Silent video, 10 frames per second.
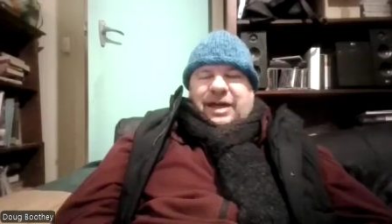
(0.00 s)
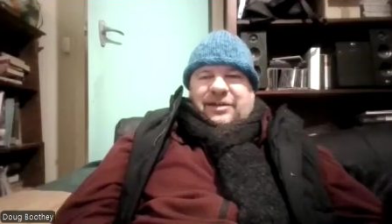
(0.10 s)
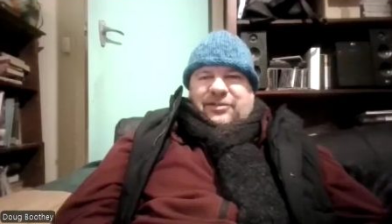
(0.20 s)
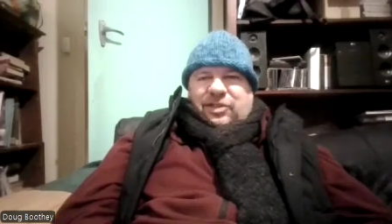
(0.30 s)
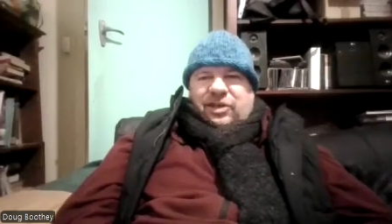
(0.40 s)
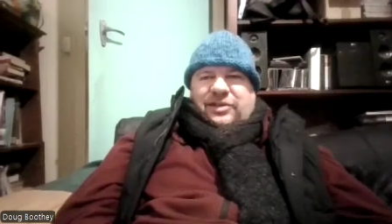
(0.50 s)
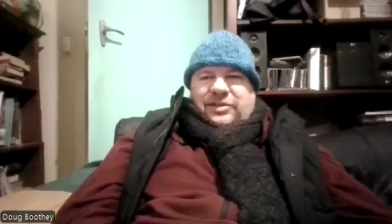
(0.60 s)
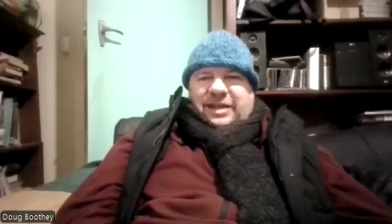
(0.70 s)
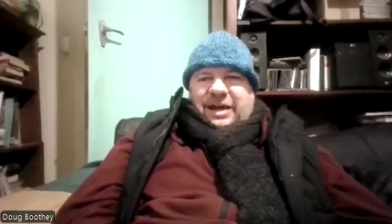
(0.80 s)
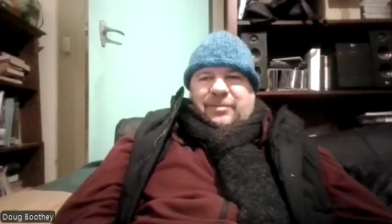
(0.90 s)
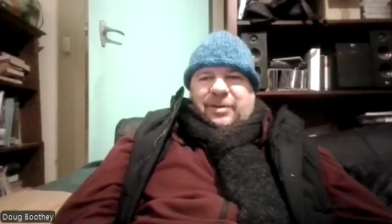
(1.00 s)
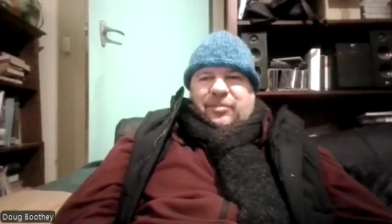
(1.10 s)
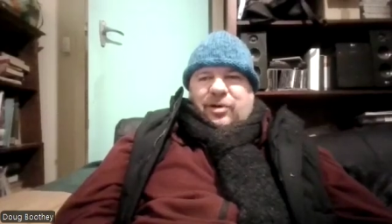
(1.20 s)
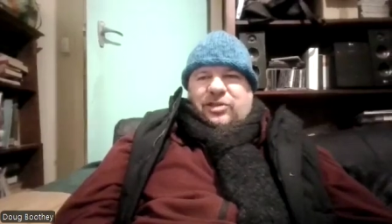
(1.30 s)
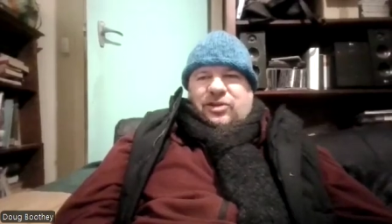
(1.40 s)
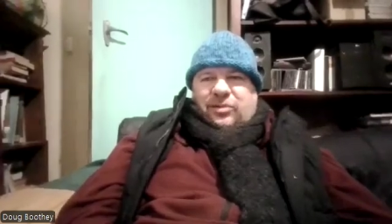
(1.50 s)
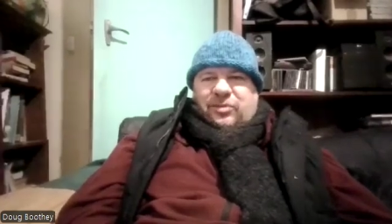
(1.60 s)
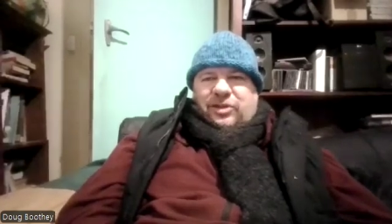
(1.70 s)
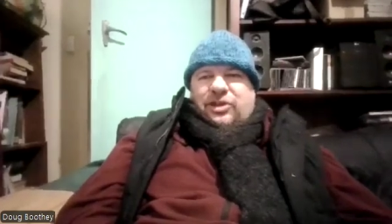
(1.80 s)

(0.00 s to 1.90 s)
last Thursday, but by the time the